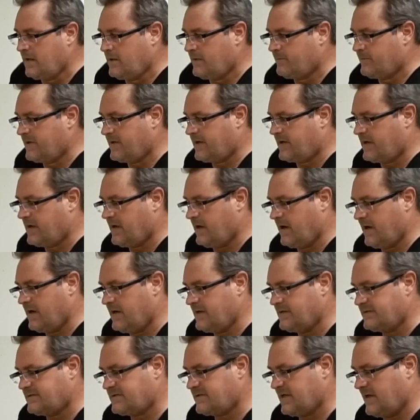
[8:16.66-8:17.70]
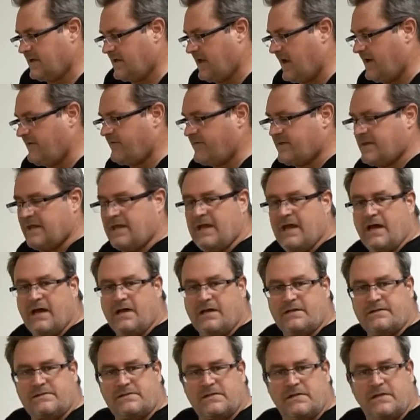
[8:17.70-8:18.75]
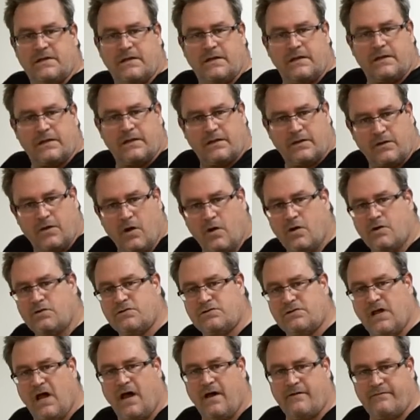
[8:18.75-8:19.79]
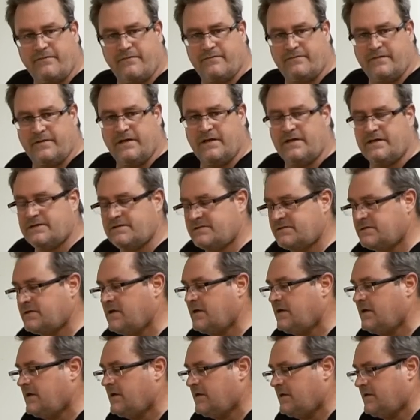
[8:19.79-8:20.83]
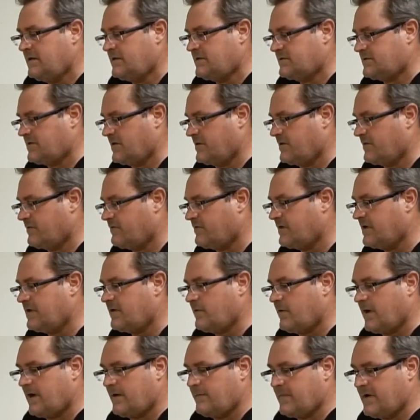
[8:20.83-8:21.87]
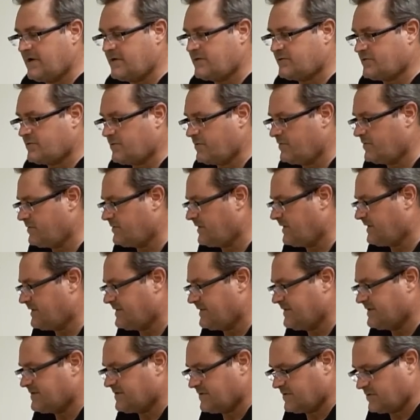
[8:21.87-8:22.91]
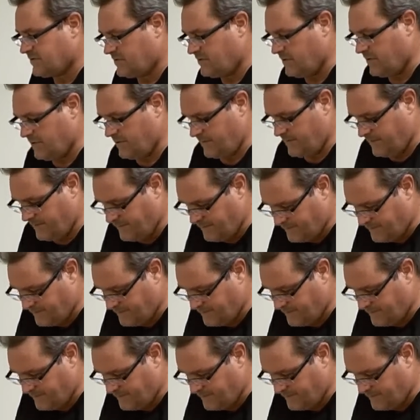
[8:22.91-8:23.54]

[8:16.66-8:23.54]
because everything else goes off of this. So you really want to make sure that this is good.